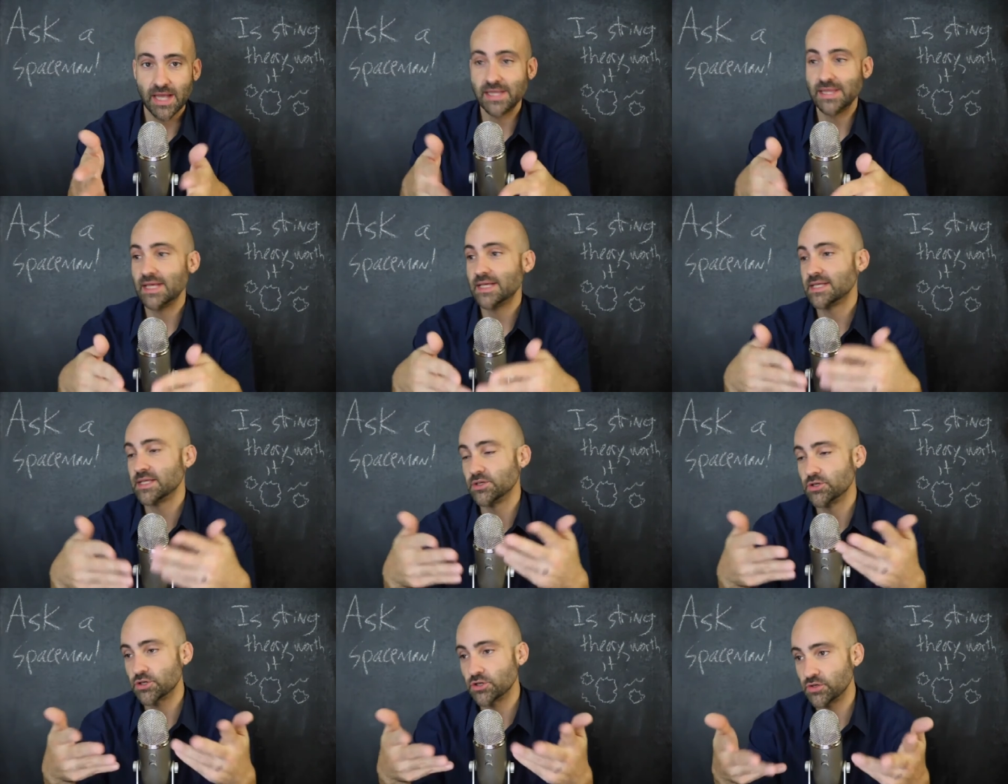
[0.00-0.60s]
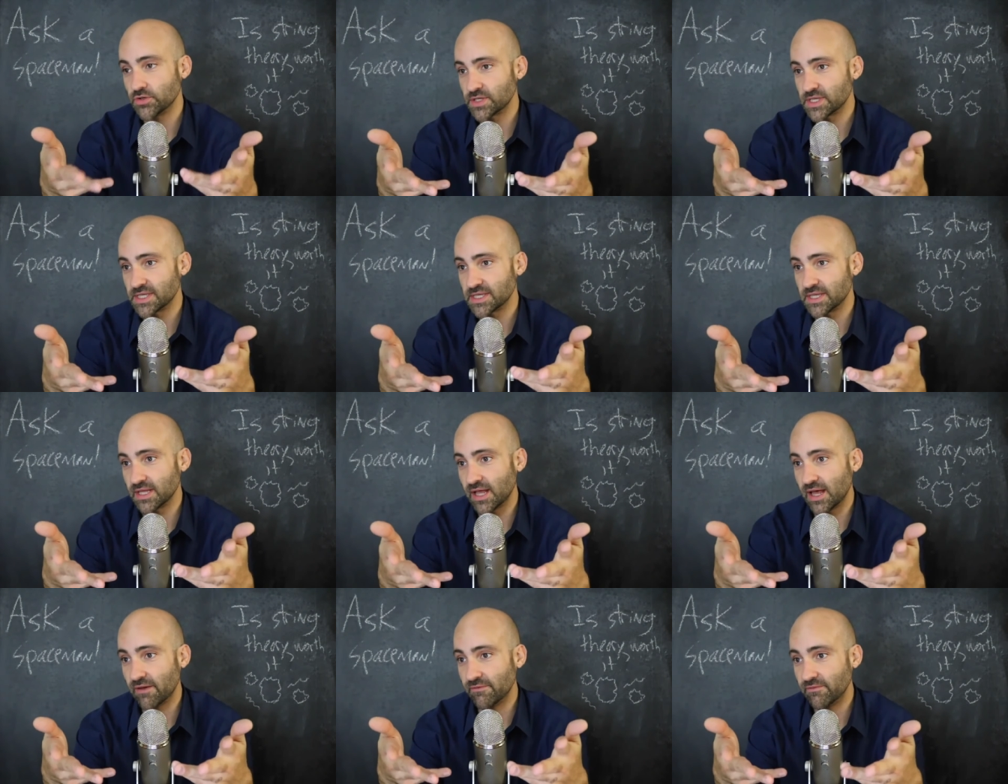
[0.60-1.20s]
And this introduces
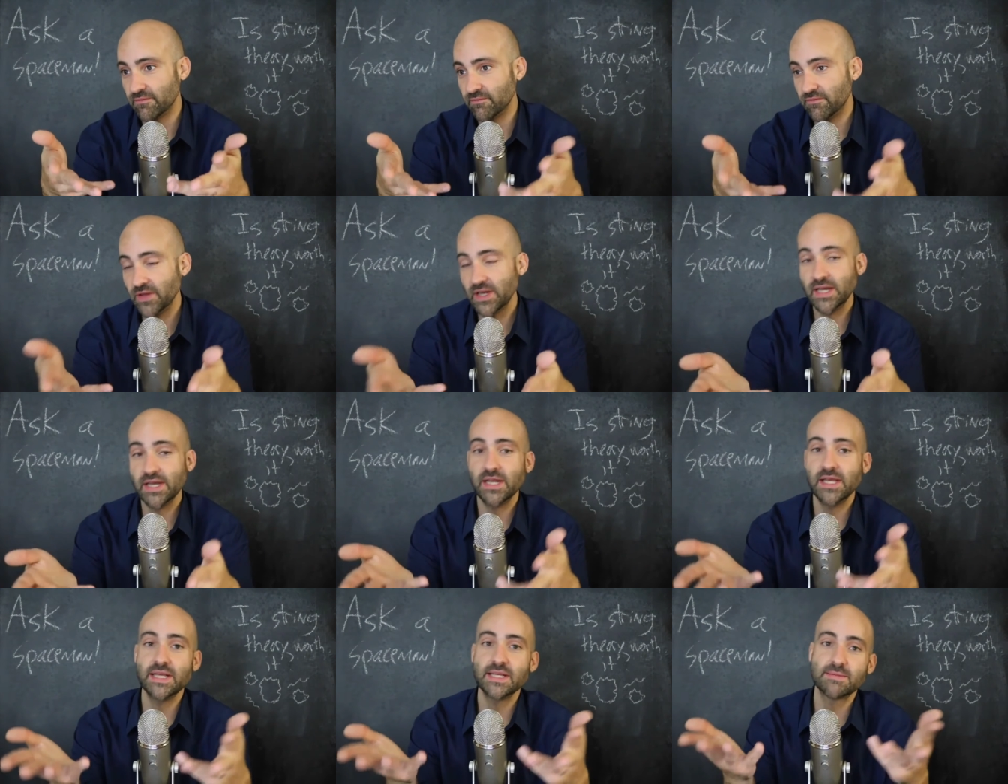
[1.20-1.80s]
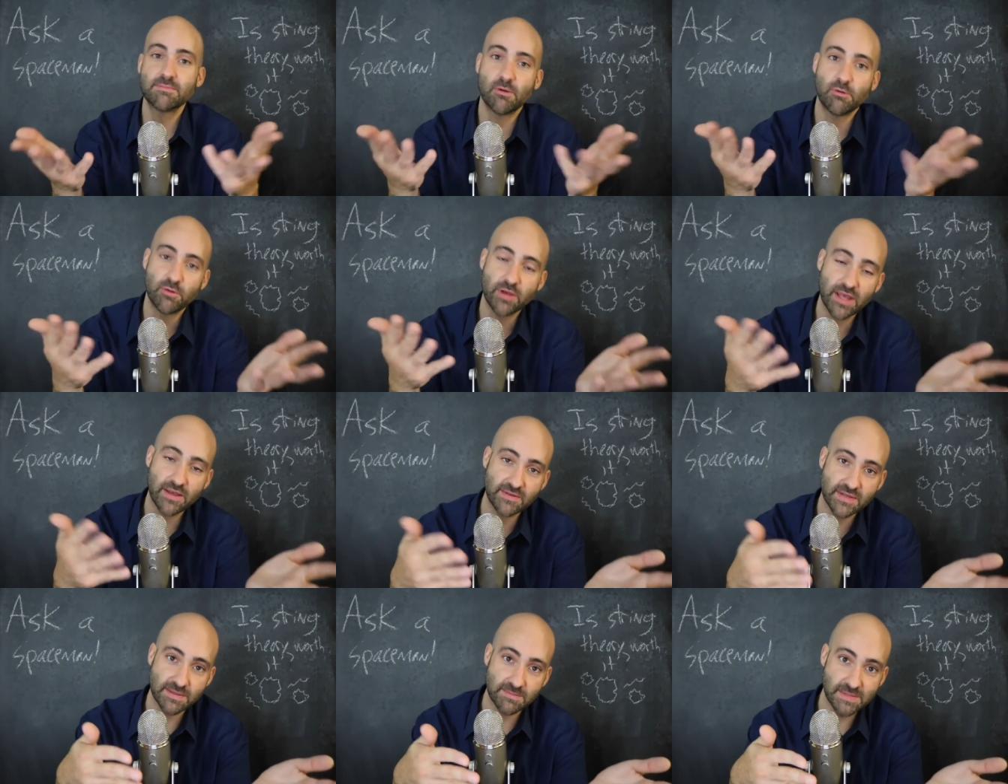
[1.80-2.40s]
a lot of infinities, but we
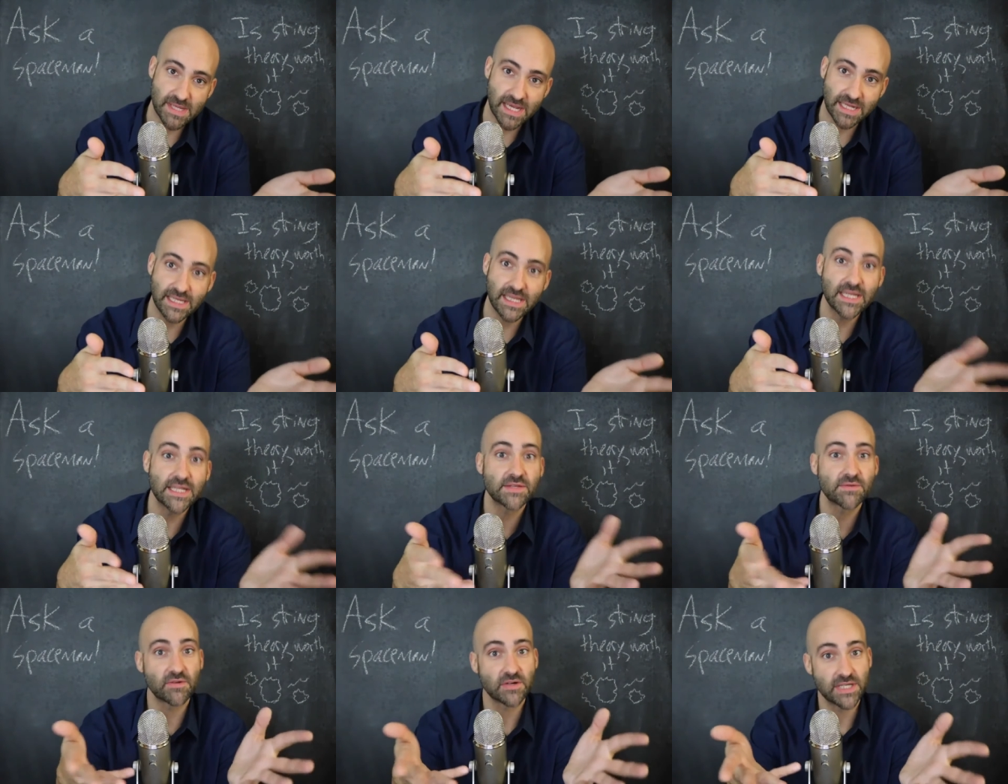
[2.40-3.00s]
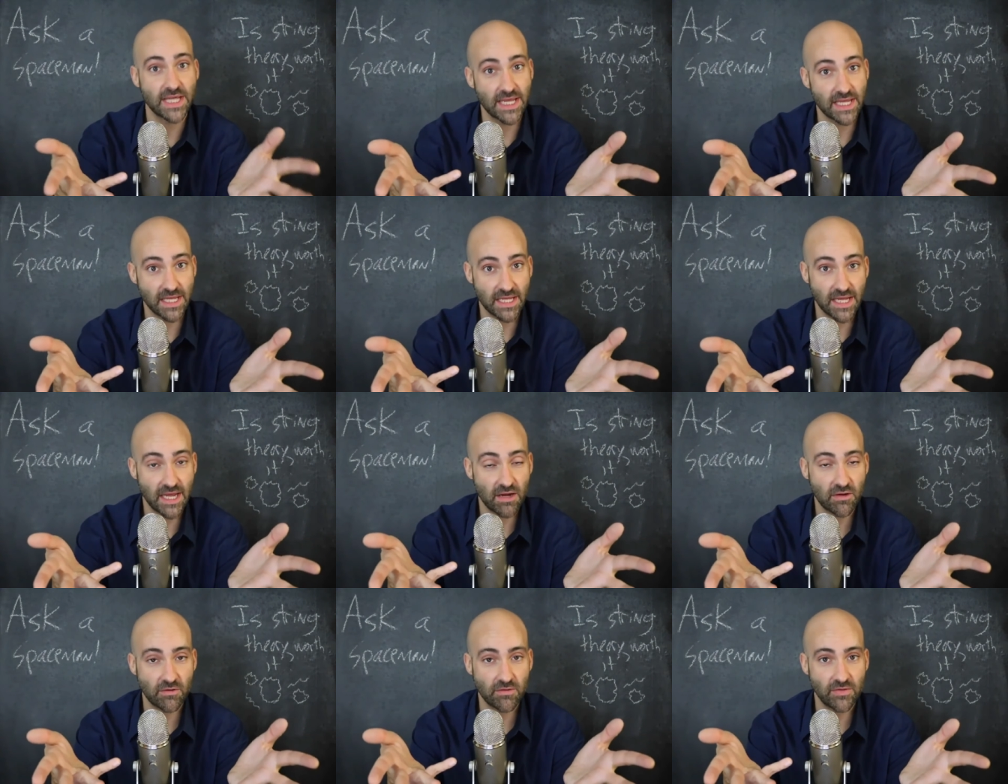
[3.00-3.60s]
have some techniques for taking
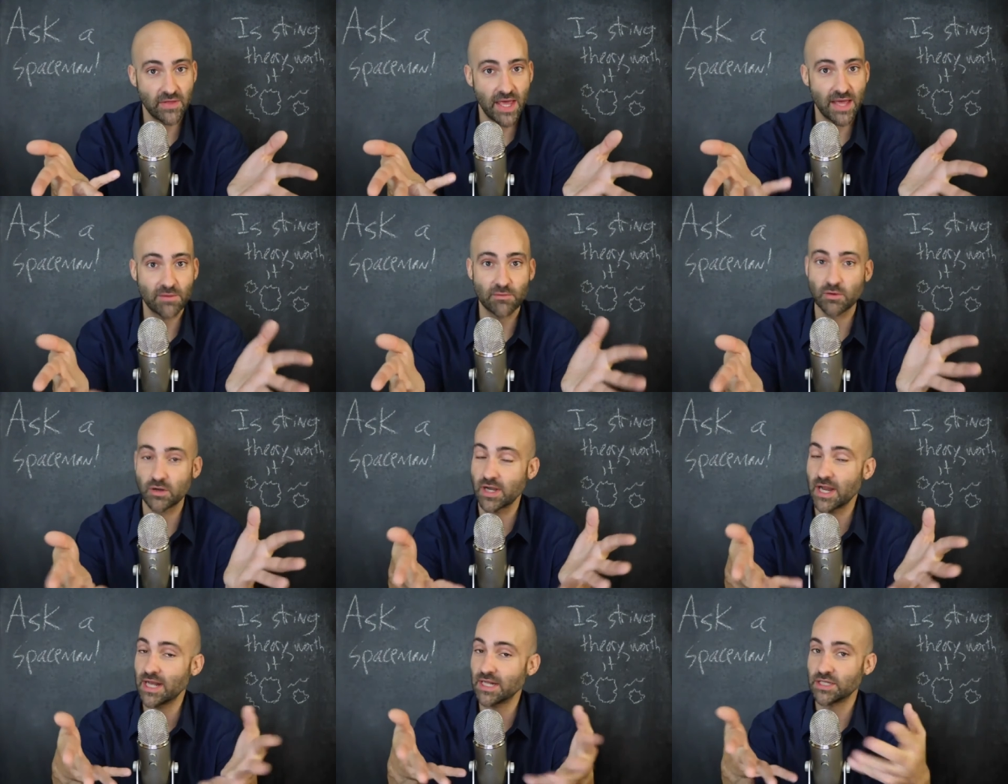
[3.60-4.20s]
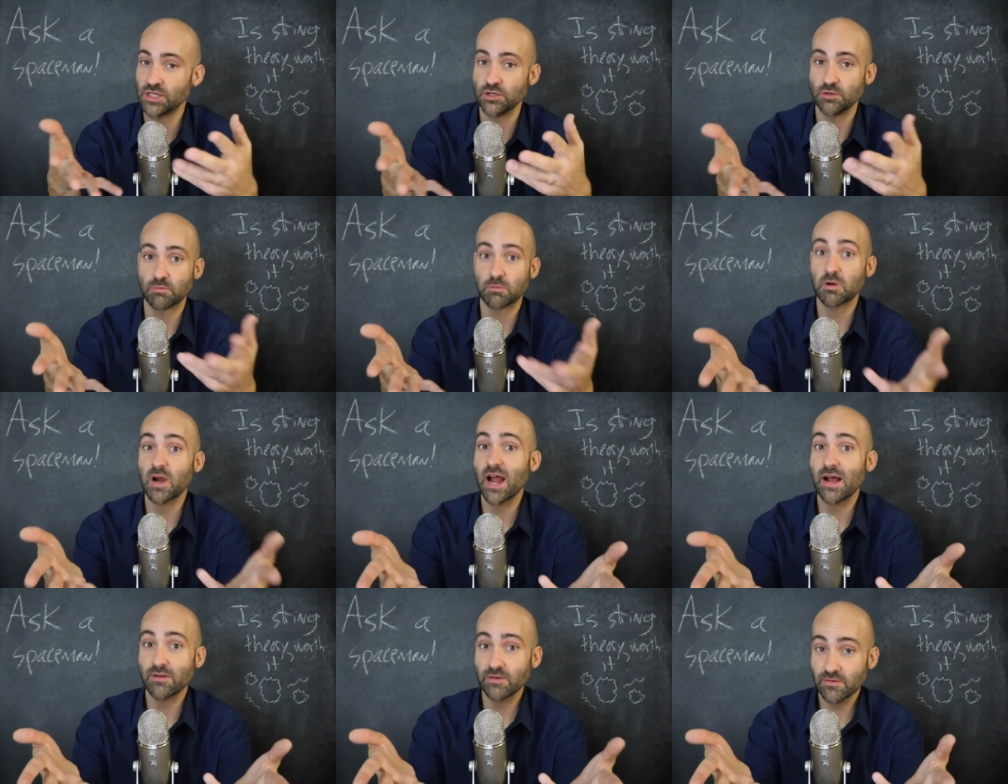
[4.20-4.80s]
care of that. We're not too
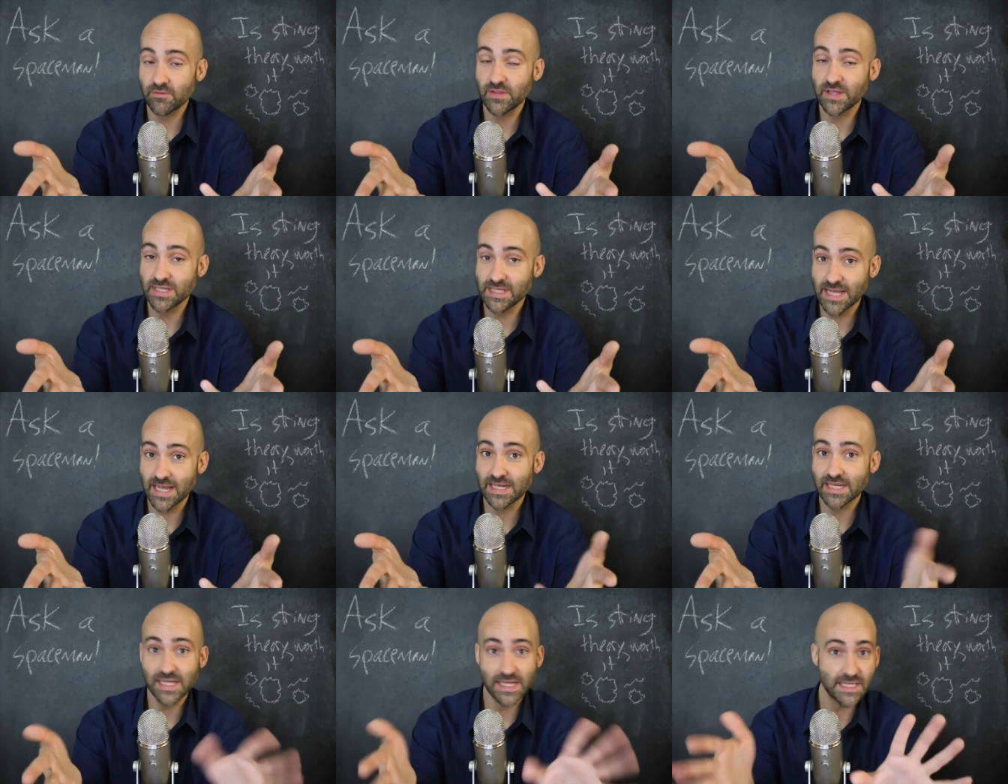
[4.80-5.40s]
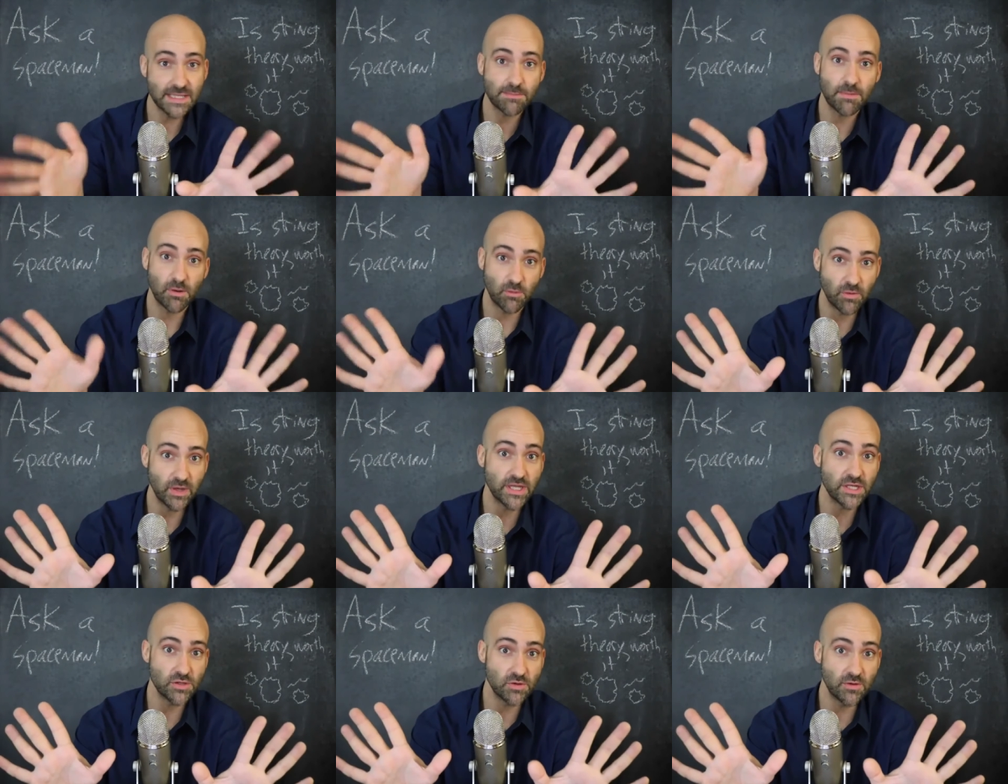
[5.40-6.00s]
proud of the techniques, but
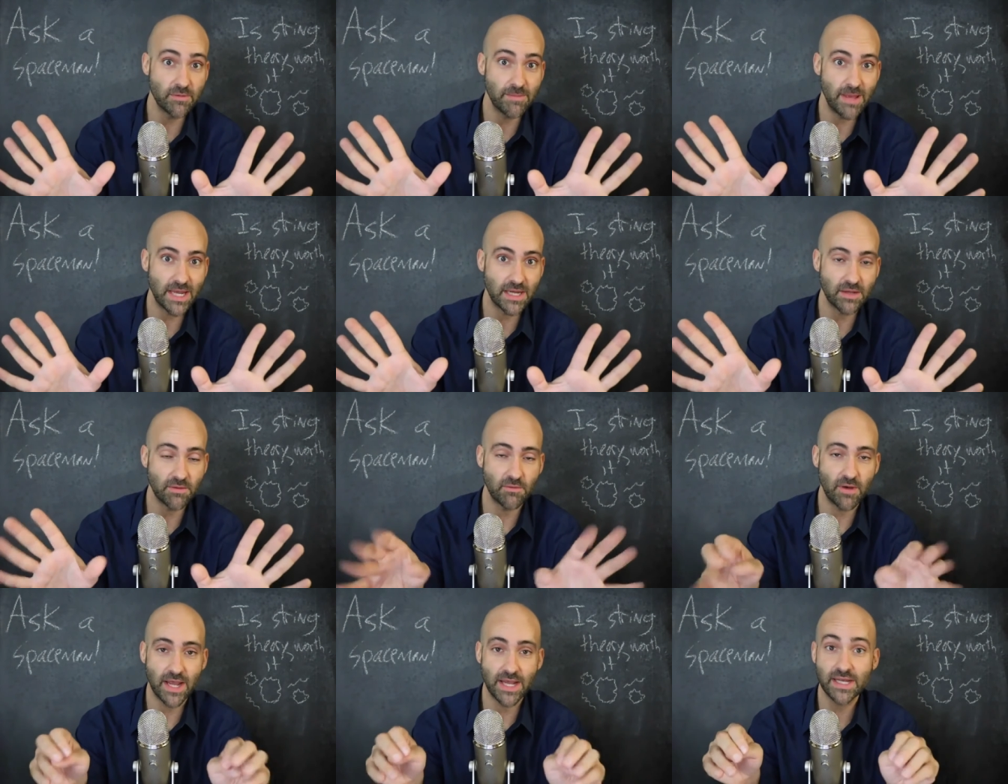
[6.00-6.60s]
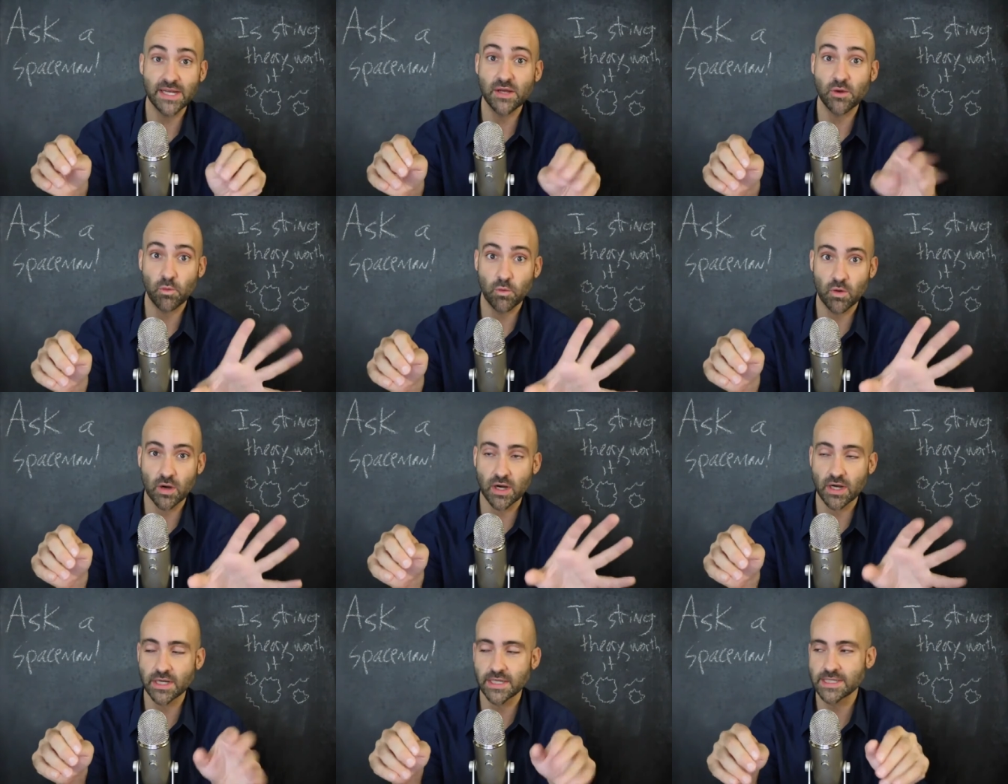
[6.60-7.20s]
we do them anyway, and it
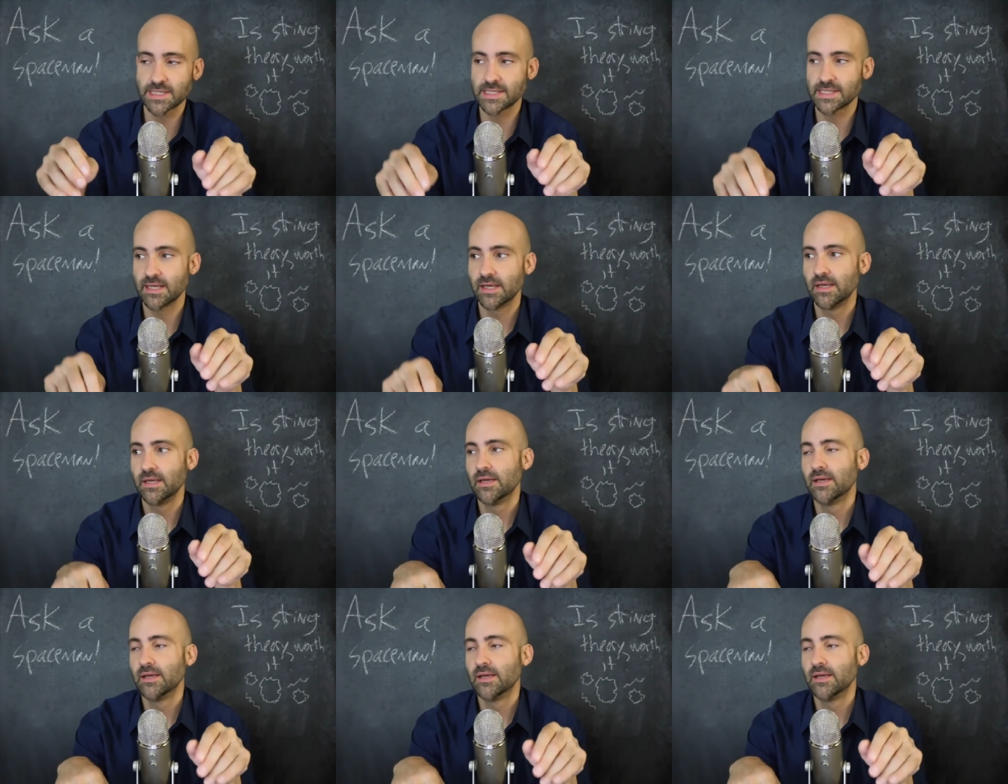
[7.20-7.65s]
works.